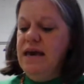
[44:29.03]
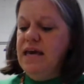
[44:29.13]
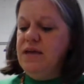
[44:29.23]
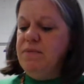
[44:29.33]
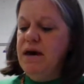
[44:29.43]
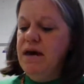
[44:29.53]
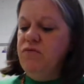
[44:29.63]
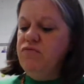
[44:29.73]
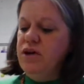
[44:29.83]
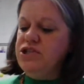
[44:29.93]
and
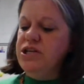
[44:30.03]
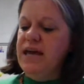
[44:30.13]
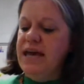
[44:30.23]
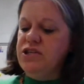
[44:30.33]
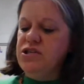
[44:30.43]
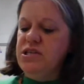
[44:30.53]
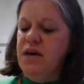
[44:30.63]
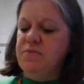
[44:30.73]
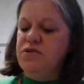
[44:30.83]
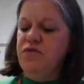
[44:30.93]
my rushing
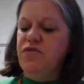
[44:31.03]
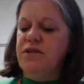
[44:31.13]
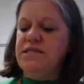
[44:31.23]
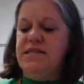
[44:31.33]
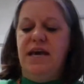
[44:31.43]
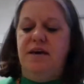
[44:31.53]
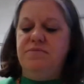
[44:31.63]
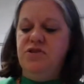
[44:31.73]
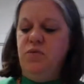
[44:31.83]
anxiously up to the front steps